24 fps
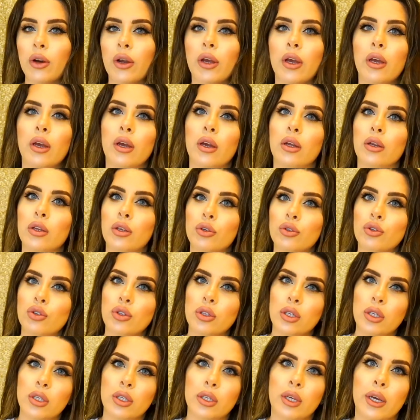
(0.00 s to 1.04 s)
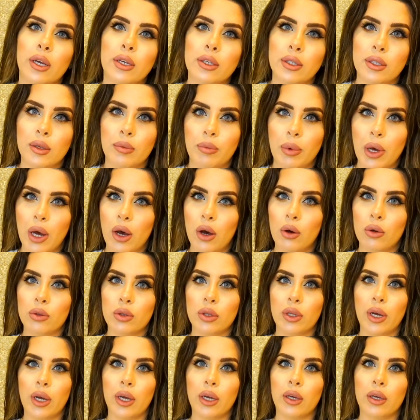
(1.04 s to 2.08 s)
and usually it takes about
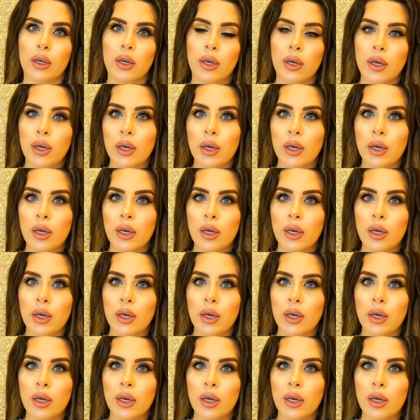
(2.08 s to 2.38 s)
like